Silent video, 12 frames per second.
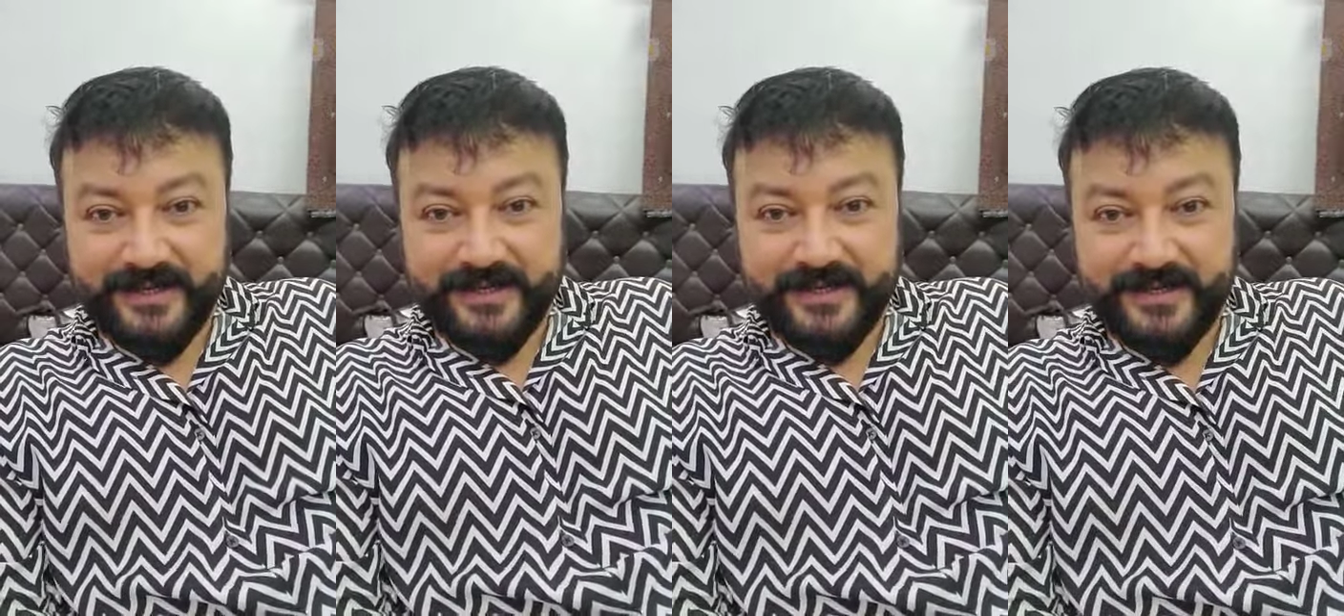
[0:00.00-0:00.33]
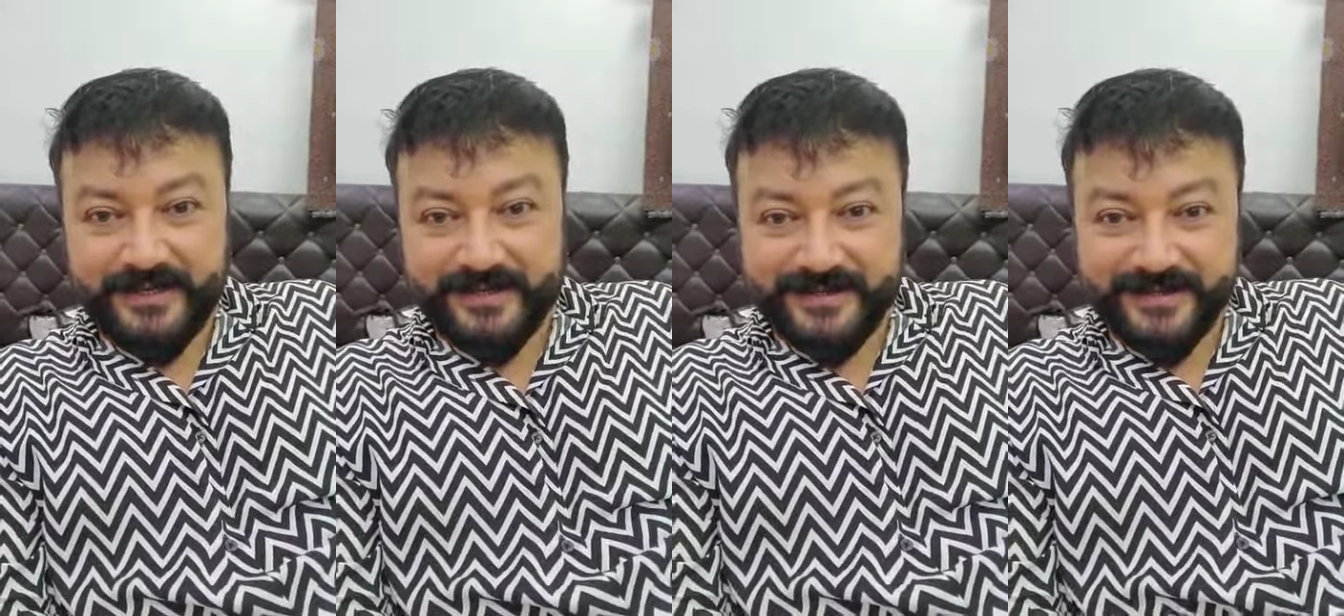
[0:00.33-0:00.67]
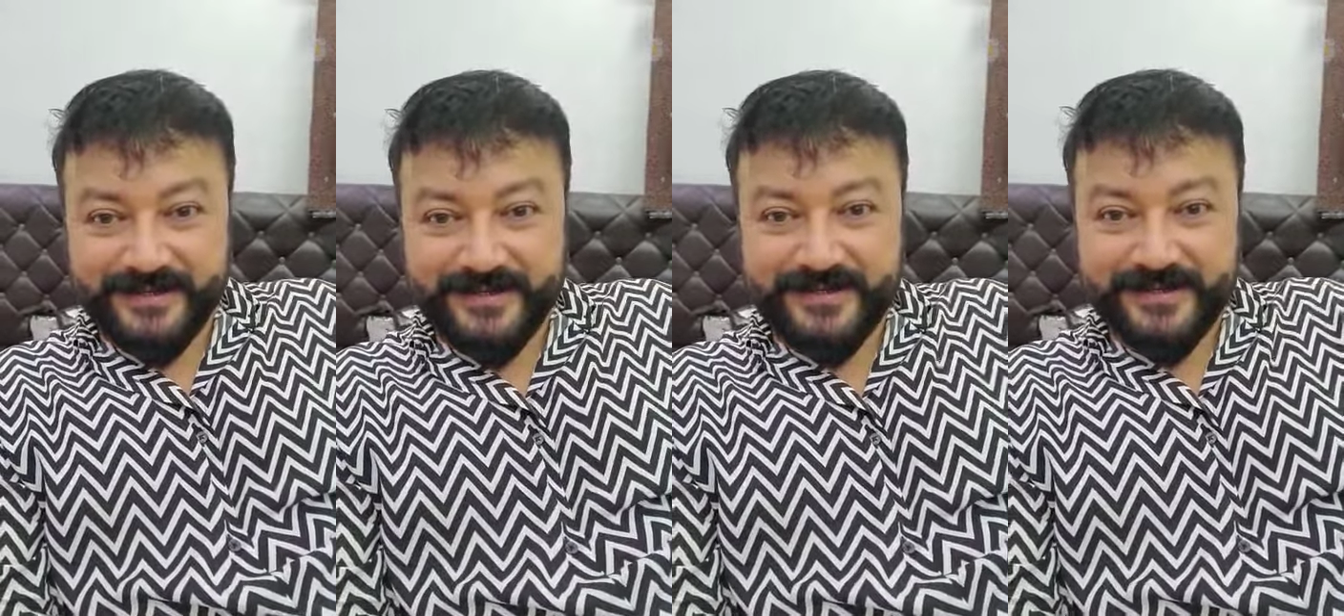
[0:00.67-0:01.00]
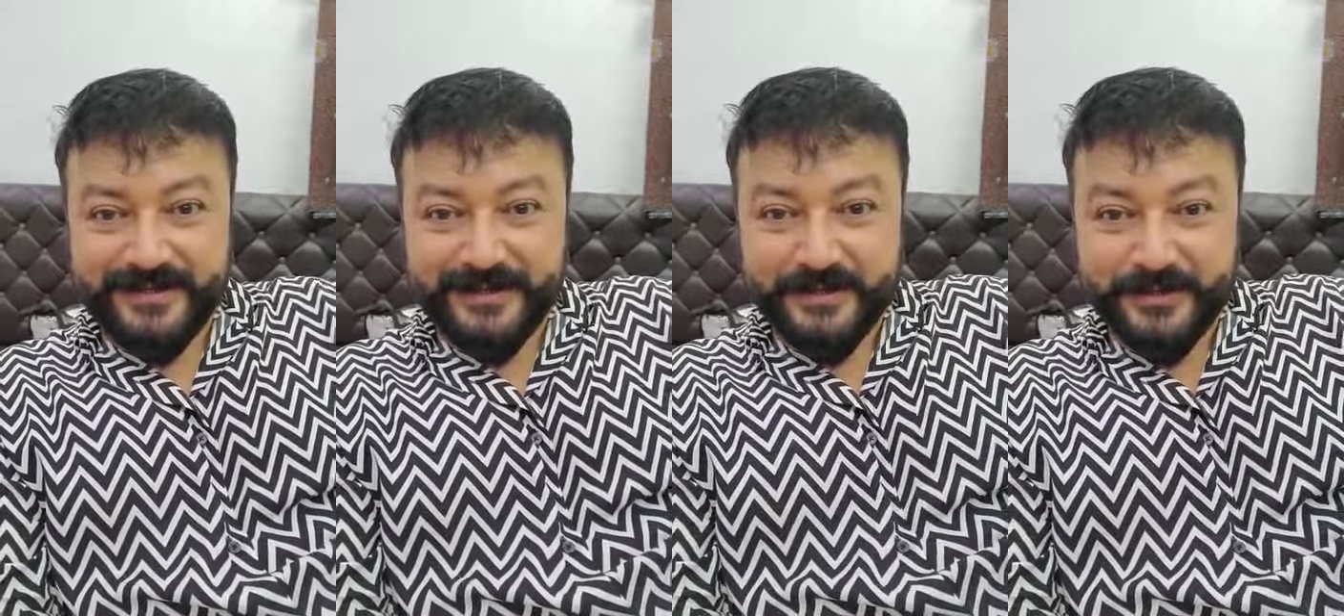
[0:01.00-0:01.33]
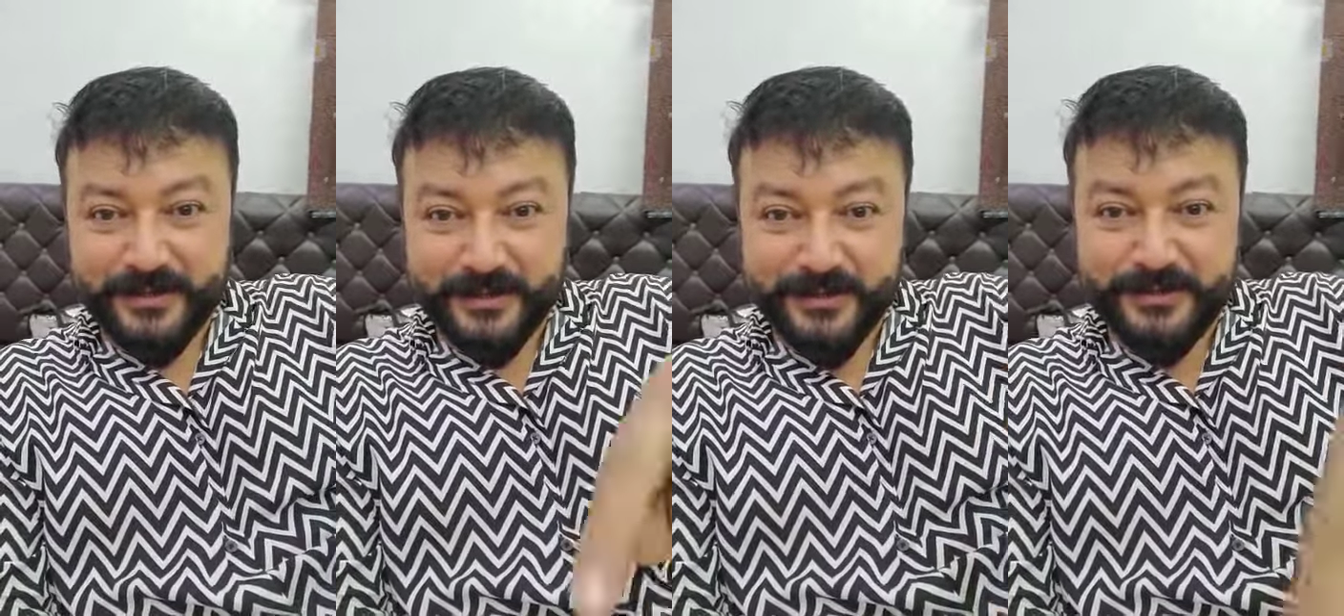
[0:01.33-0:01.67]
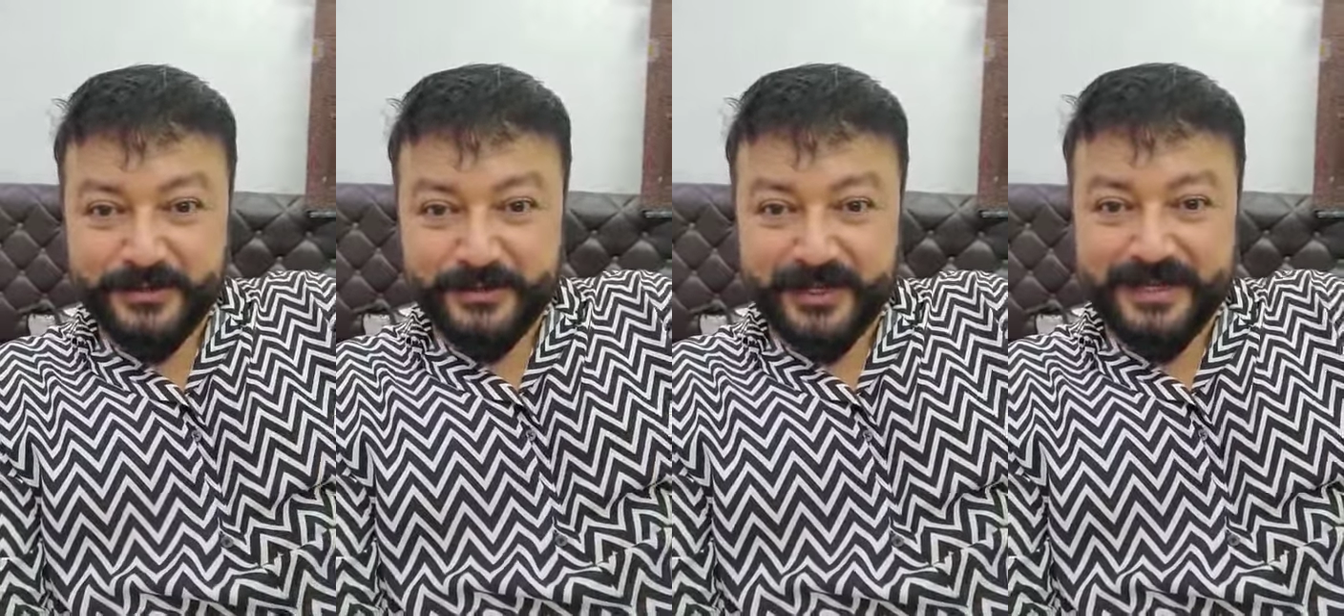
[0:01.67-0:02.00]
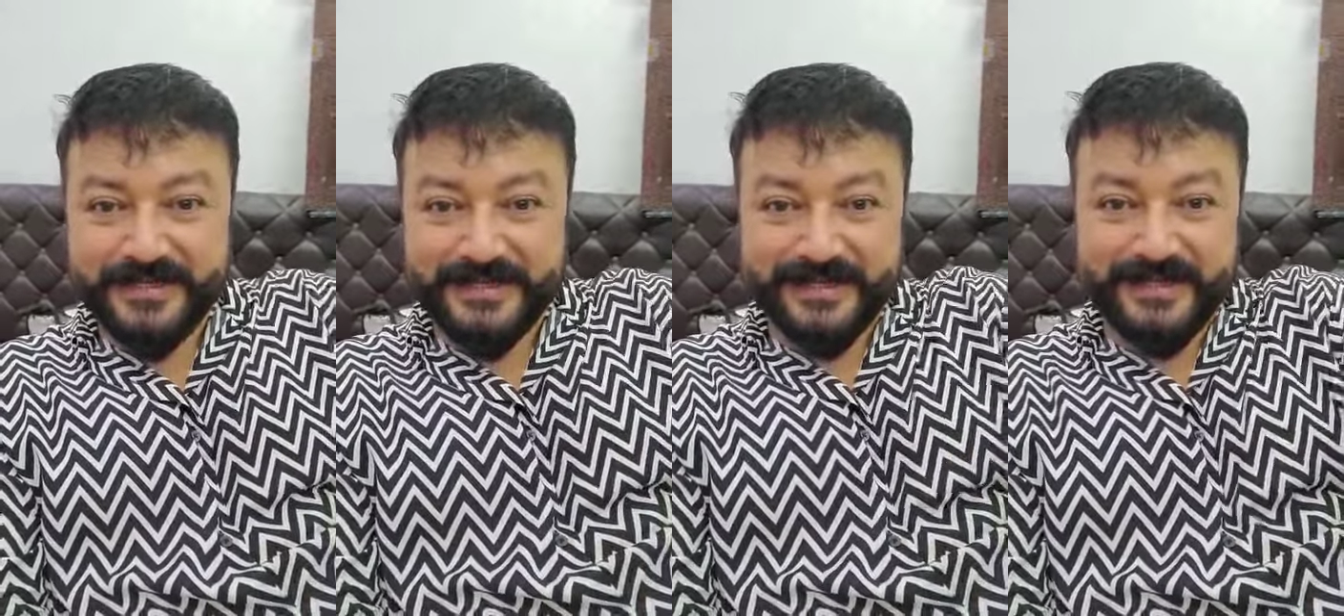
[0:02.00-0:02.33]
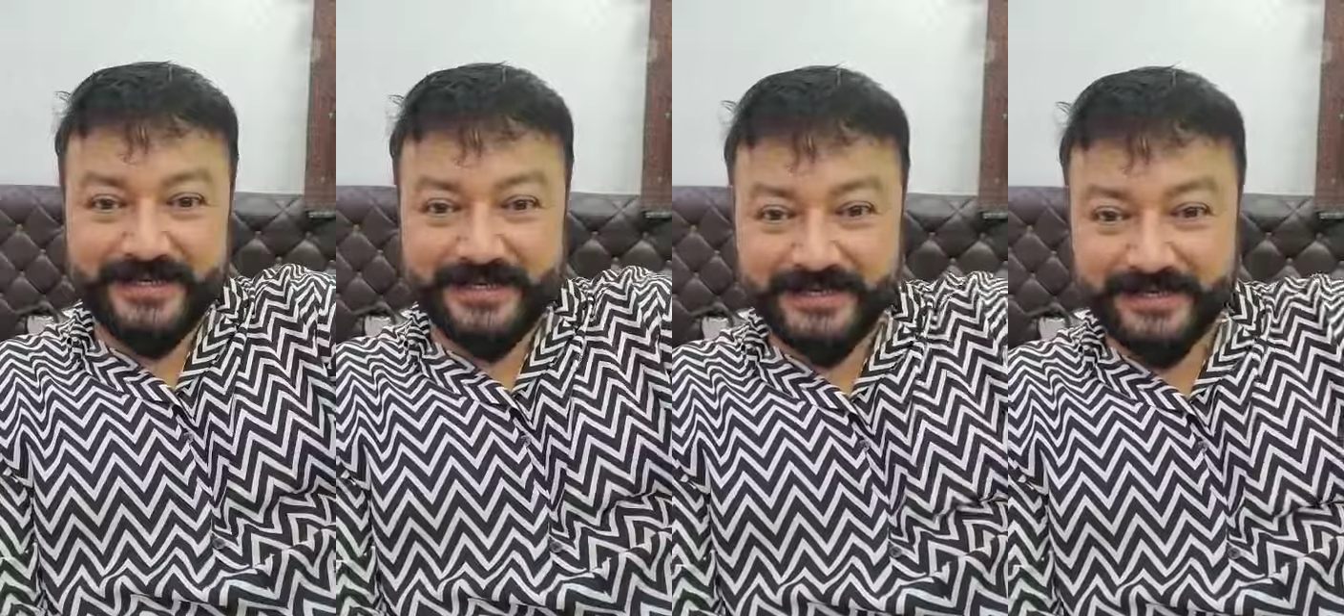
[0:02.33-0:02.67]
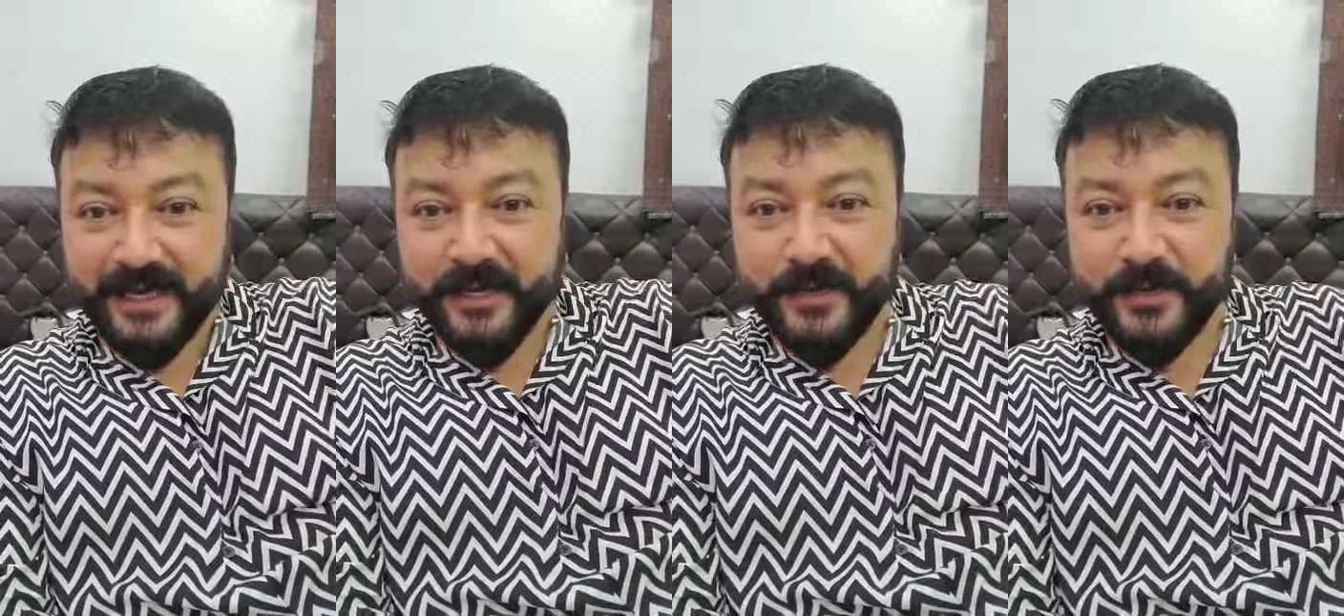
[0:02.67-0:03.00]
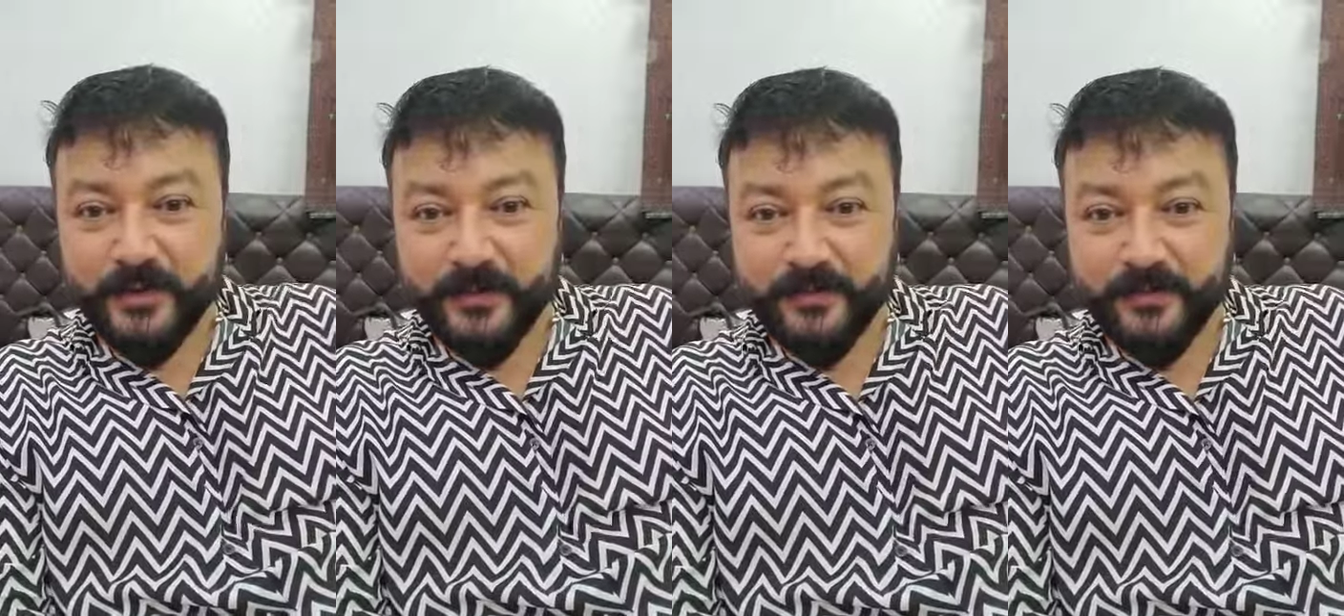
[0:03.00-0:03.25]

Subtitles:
is going to release in Telugu.